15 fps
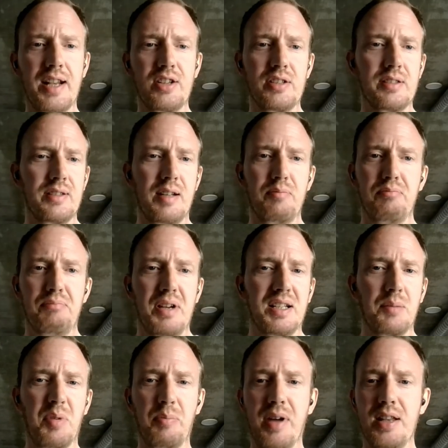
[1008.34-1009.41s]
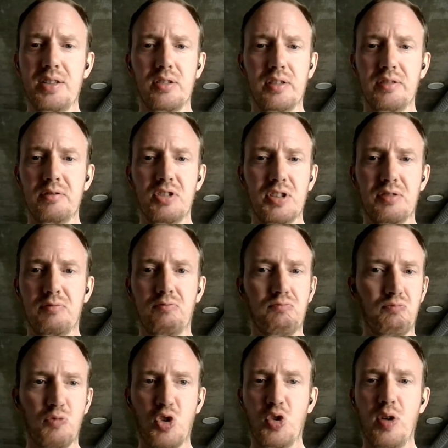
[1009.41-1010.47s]
and I just I picked up a pencil and just
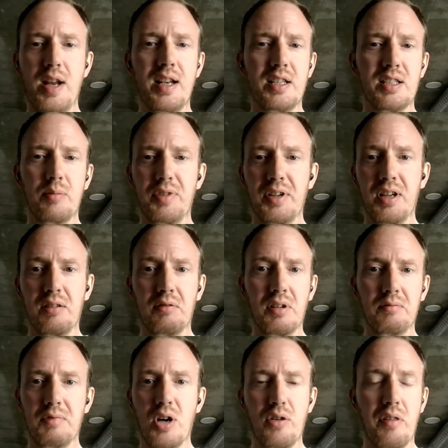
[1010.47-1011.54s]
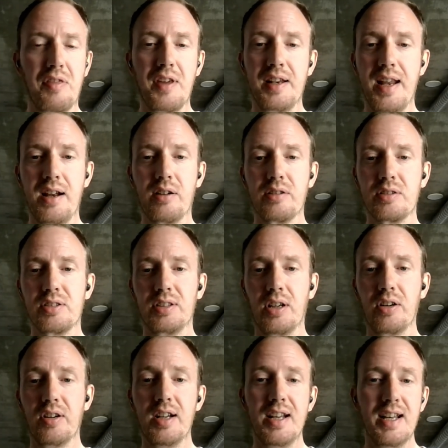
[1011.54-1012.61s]
created something out of thin air.
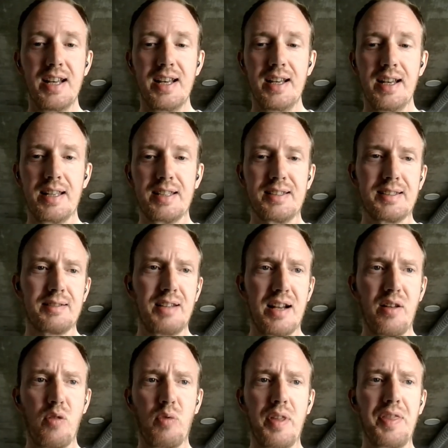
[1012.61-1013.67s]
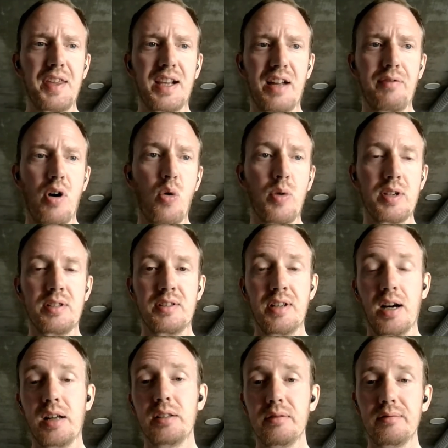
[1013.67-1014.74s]
So it's kind of the one thing I've always
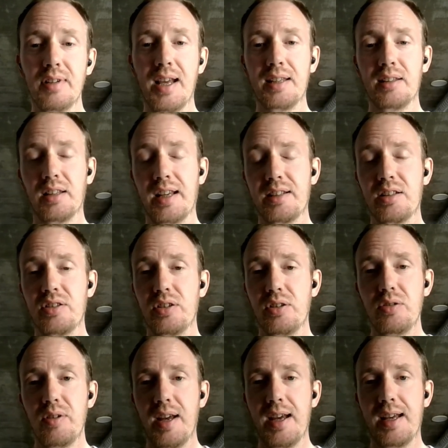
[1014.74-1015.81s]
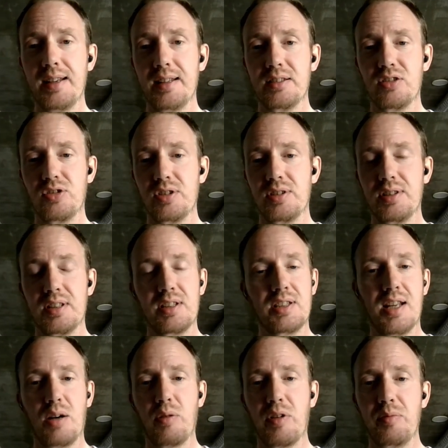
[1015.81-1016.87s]
done and like to do, and it's just it's
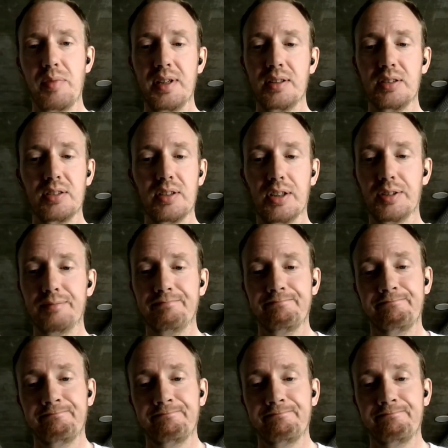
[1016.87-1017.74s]
stuck with me. So,